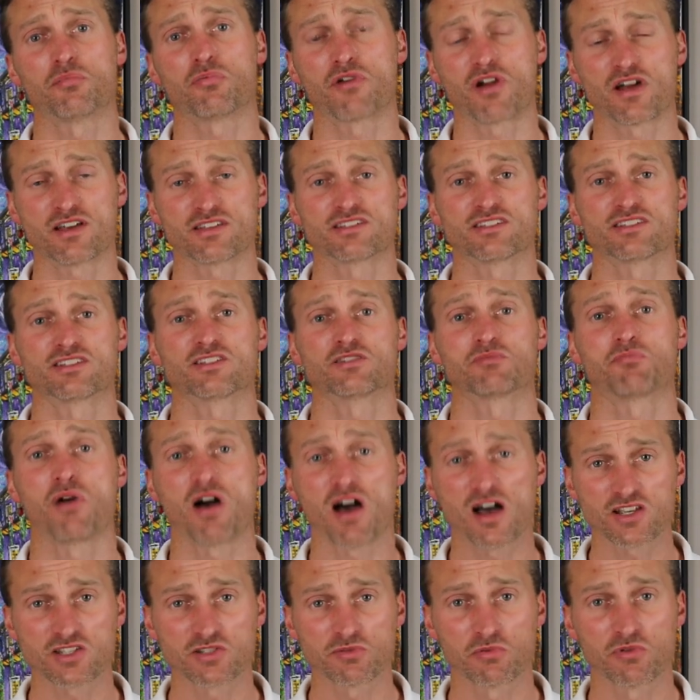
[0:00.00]
a process as
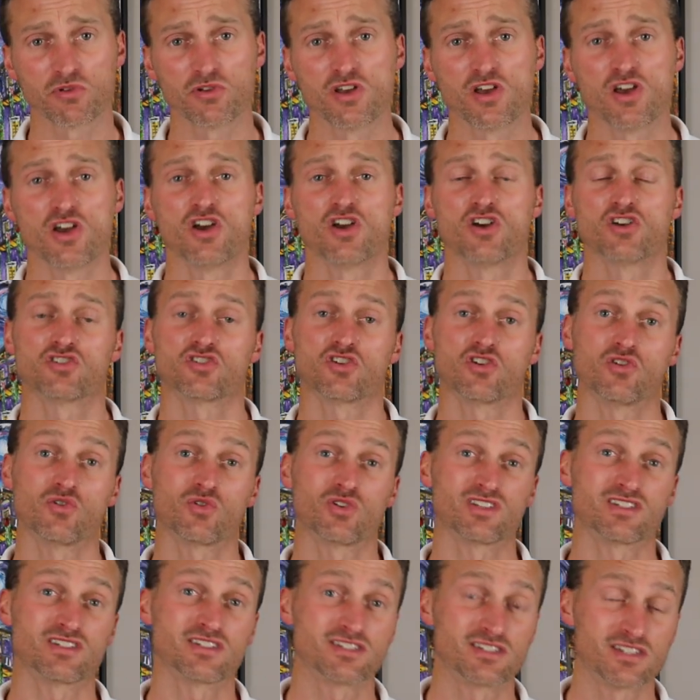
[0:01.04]
possible so you
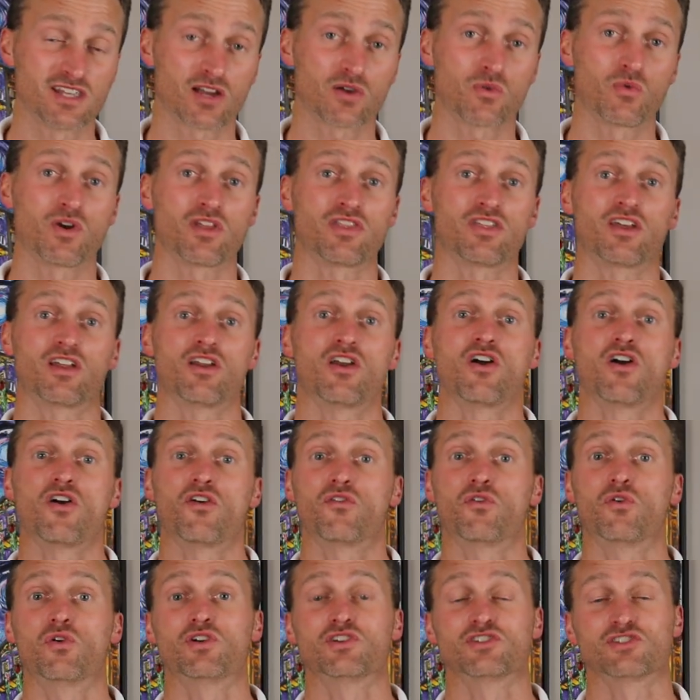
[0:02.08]
can stick with it
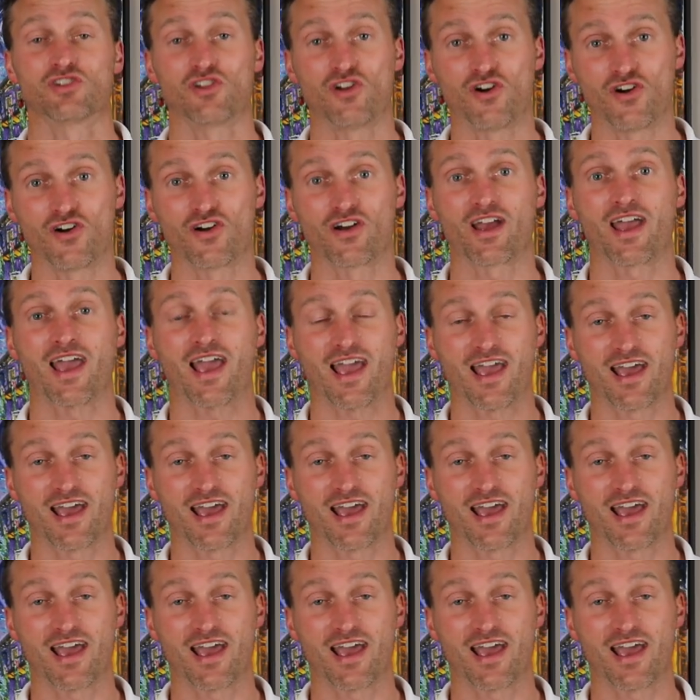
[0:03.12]
for as long